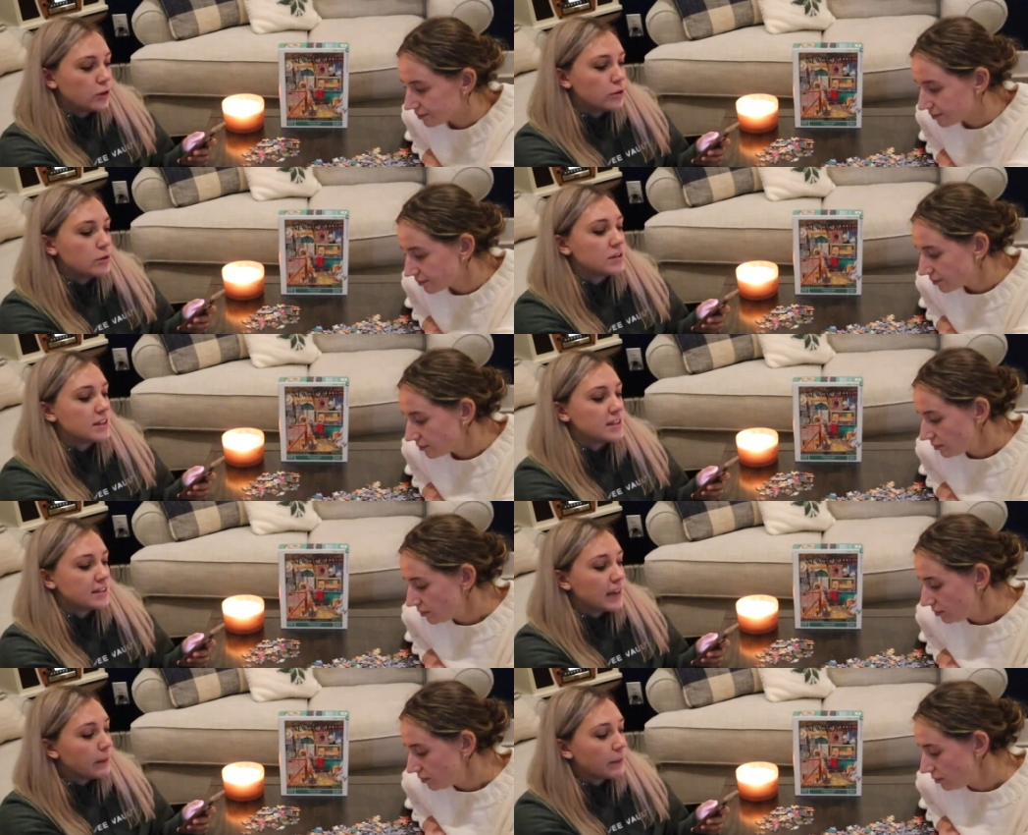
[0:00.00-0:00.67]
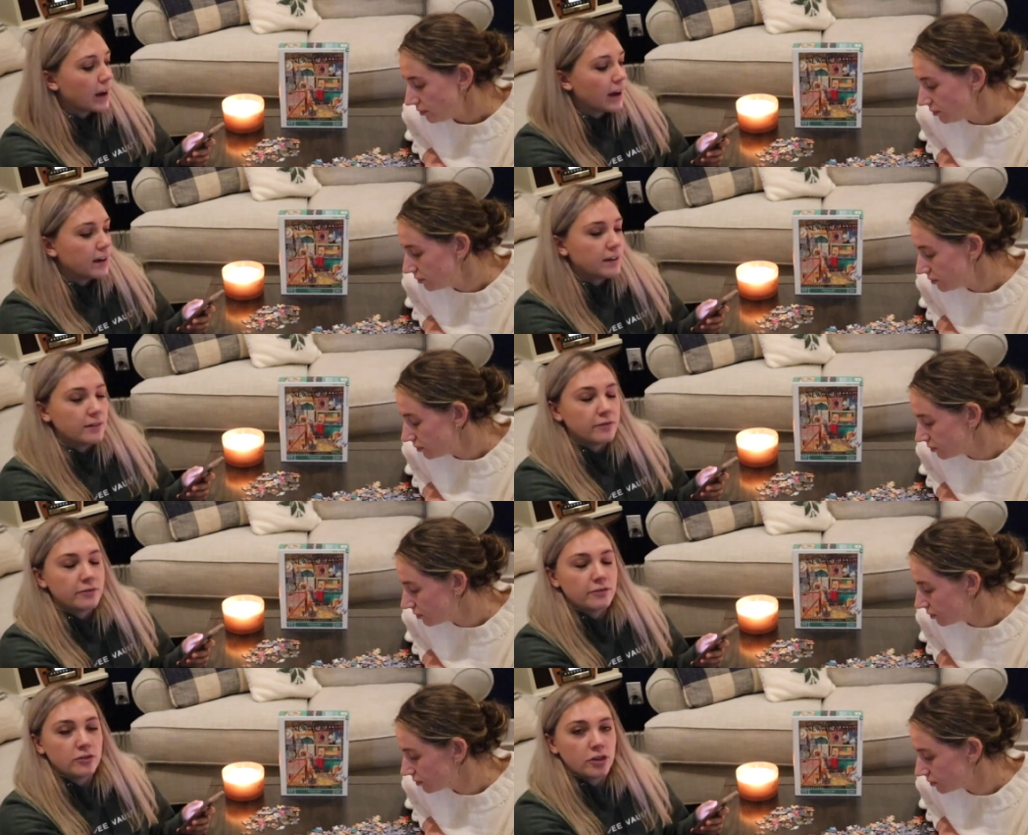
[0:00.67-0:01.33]
Speaker 1: who's the same kind
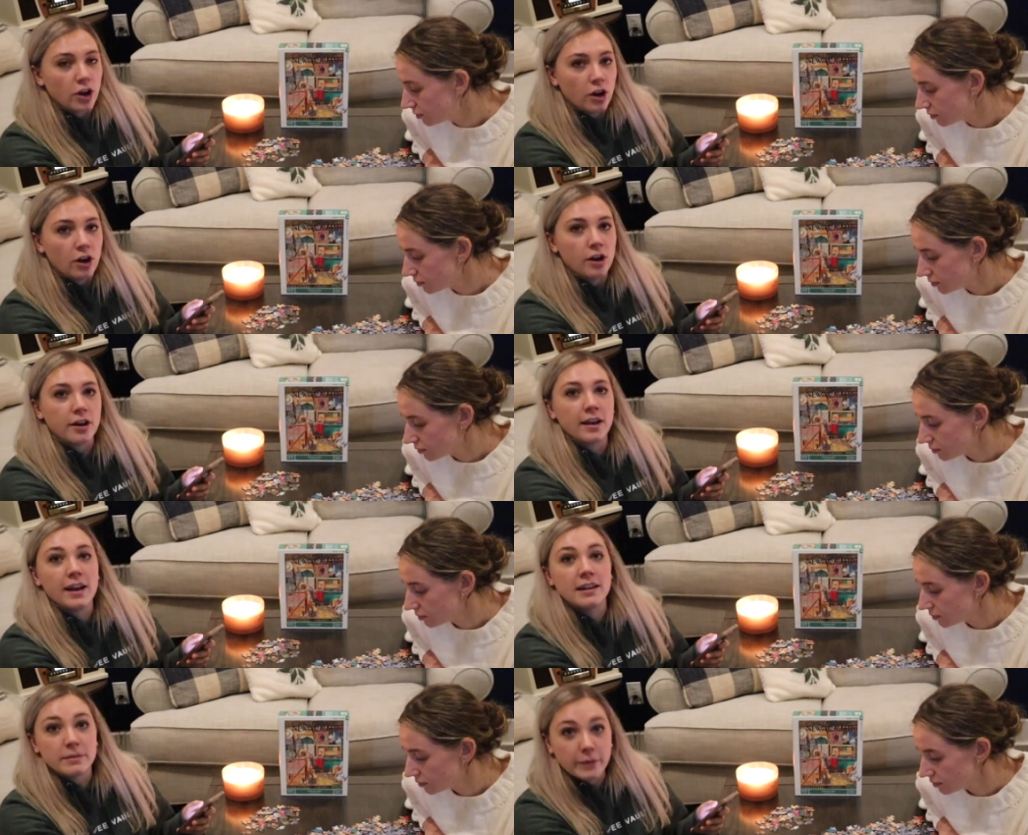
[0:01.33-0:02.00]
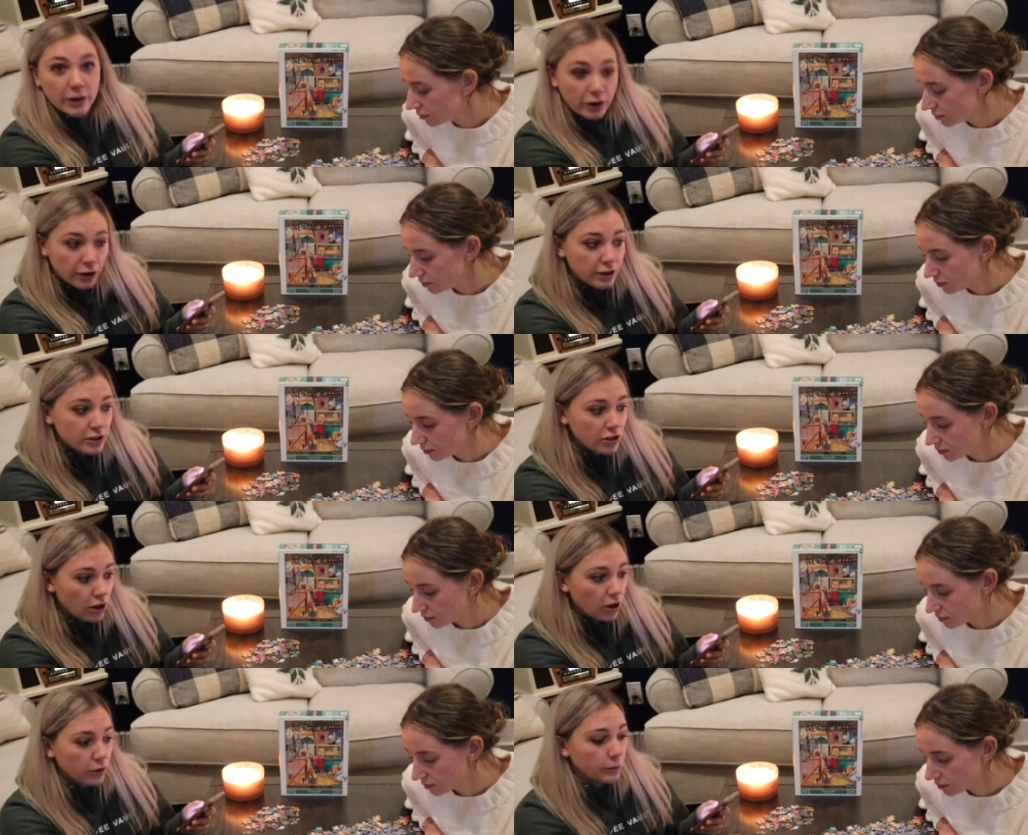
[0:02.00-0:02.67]
of dog as my
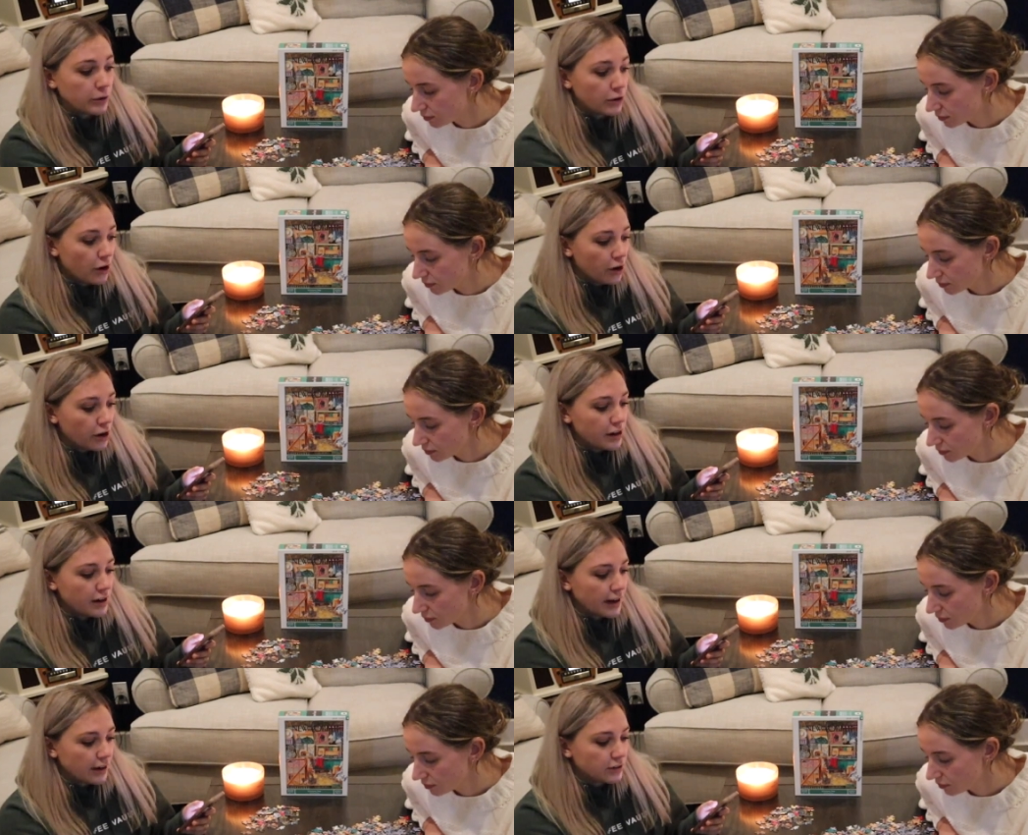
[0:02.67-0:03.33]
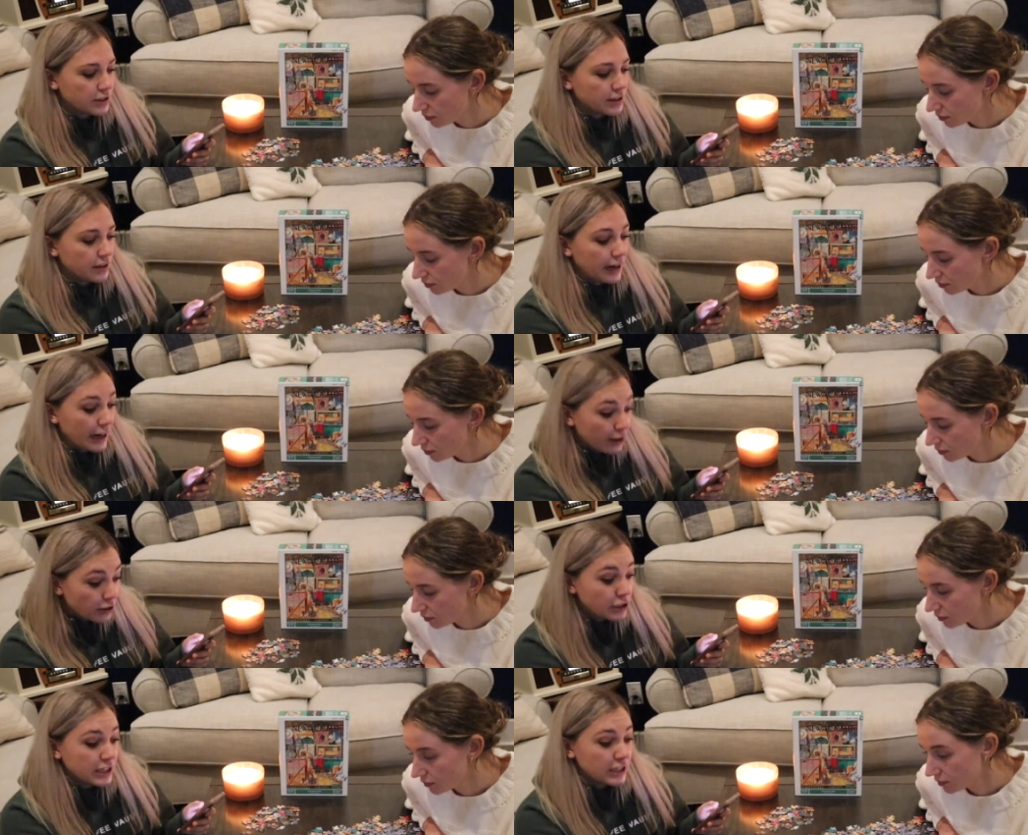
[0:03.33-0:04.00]
current dog, Bernard, an
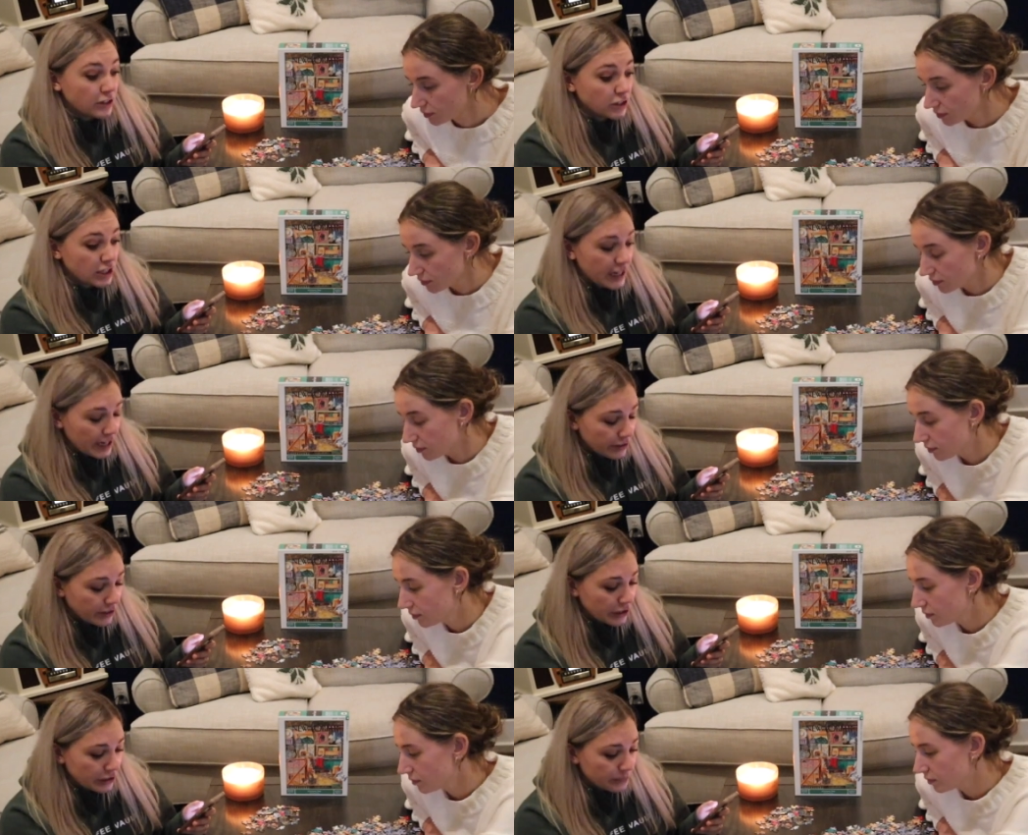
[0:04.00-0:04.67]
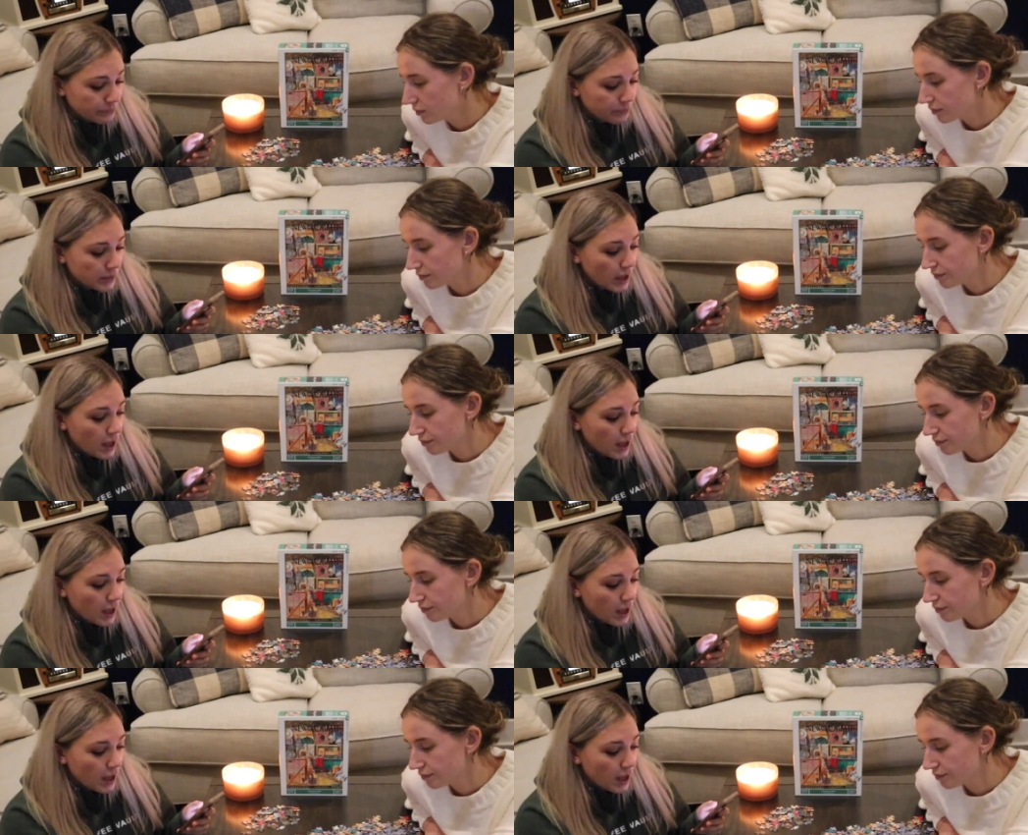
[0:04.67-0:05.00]
Airedale Terrier.